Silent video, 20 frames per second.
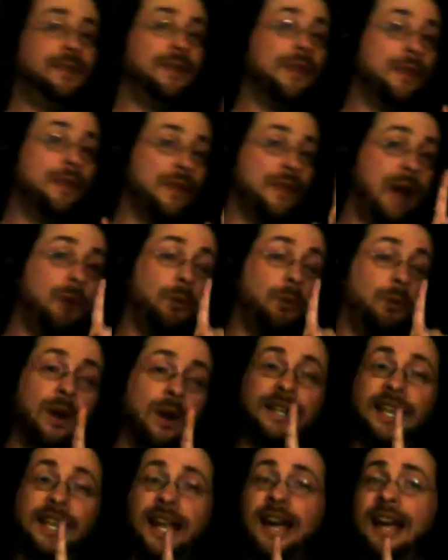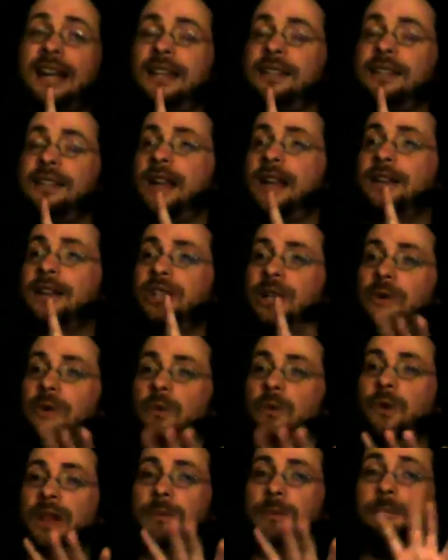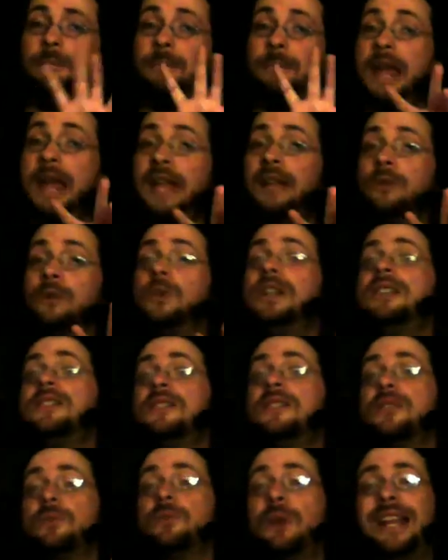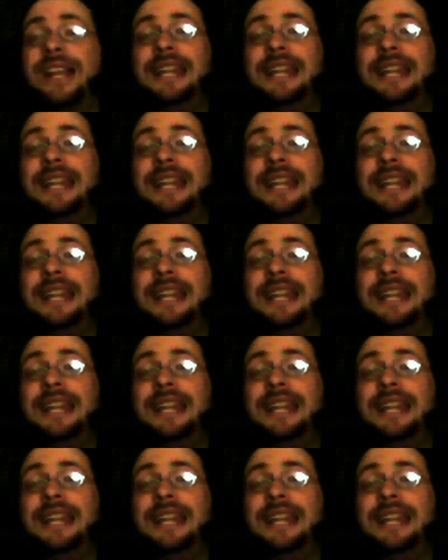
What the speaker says: That one guy is actually one of the main reasons why